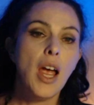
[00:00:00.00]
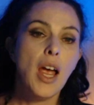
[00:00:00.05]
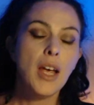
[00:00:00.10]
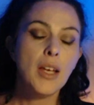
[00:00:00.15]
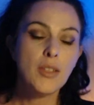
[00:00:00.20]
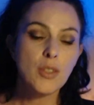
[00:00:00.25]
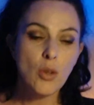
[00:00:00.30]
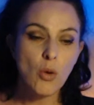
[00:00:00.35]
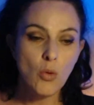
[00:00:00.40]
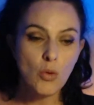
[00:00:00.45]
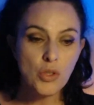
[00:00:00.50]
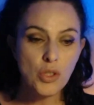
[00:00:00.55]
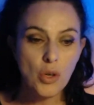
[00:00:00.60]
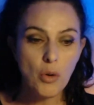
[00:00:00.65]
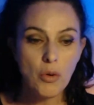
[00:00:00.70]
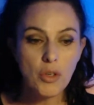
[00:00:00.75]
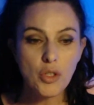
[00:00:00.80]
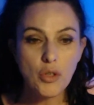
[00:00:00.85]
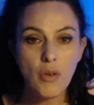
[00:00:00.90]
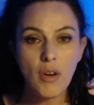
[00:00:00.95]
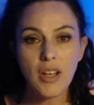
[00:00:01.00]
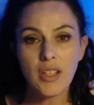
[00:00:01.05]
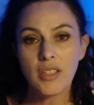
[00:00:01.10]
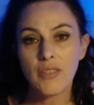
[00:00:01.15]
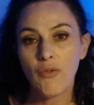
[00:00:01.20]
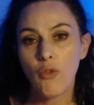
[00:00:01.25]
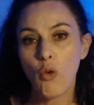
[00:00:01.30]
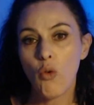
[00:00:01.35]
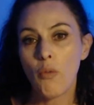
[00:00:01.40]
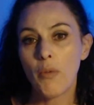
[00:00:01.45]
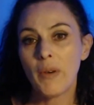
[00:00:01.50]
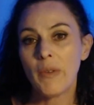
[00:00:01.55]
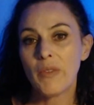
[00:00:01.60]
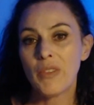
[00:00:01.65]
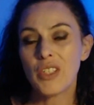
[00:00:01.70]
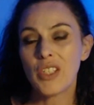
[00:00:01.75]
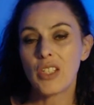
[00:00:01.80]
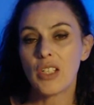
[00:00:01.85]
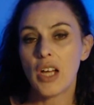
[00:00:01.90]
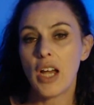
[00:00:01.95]
It's also a transformative
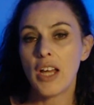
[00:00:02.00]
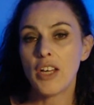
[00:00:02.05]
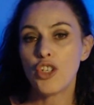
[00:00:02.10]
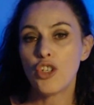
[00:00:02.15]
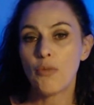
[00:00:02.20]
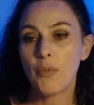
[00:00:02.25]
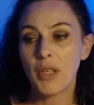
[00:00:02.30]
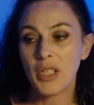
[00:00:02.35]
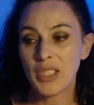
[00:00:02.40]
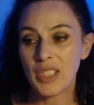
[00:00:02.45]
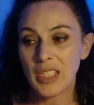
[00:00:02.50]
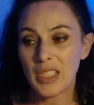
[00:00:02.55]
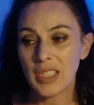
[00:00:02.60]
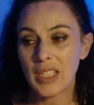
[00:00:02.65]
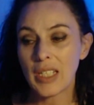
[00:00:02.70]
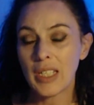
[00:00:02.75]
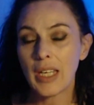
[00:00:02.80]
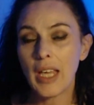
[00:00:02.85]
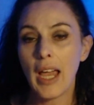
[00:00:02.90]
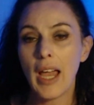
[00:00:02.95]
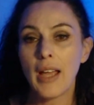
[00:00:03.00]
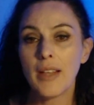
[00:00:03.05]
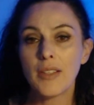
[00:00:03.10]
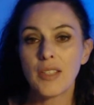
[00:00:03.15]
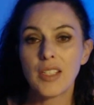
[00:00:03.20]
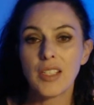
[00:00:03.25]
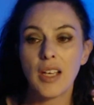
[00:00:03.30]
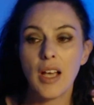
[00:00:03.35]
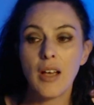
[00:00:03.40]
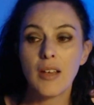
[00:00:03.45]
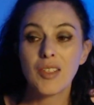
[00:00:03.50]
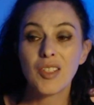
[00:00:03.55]
stage because it's in Cancer.